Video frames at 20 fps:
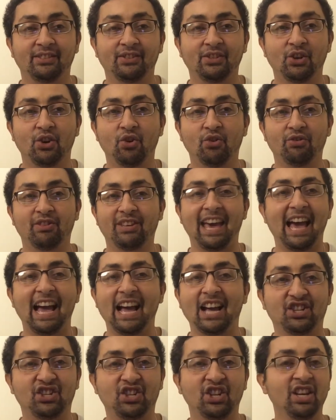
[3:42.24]
You know,
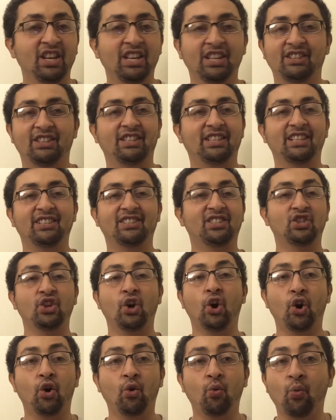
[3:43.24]
cash, this
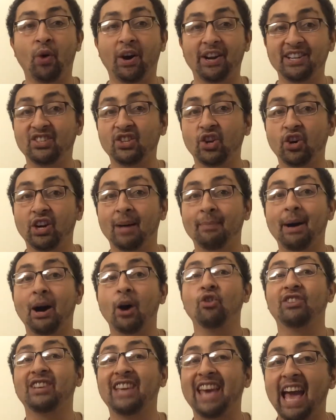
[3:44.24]
is what it's all
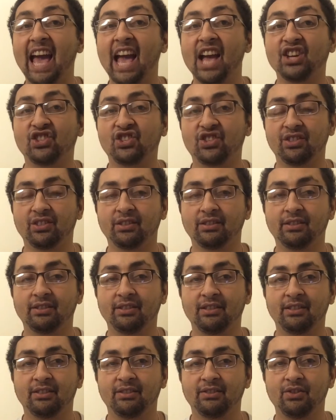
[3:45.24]
about, cash,
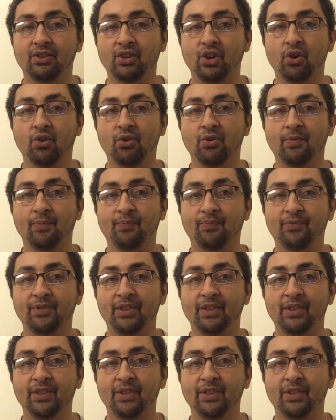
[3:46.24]
you know.